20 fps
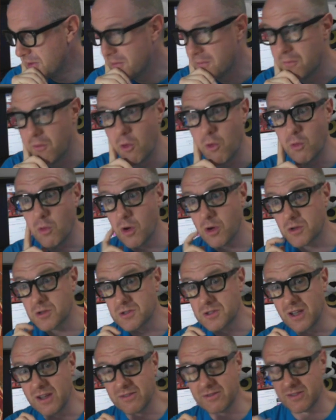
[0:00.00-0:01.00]
More work
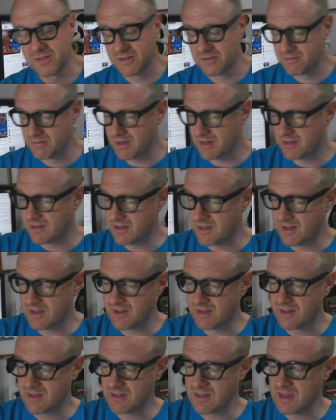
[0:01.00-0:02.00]
stuff, but
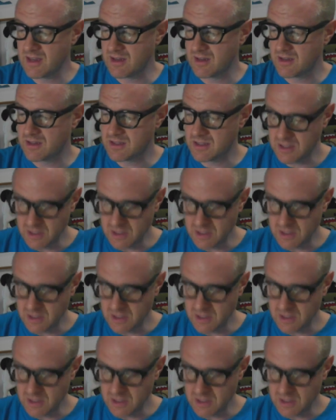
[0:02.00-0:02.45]
yeah, it's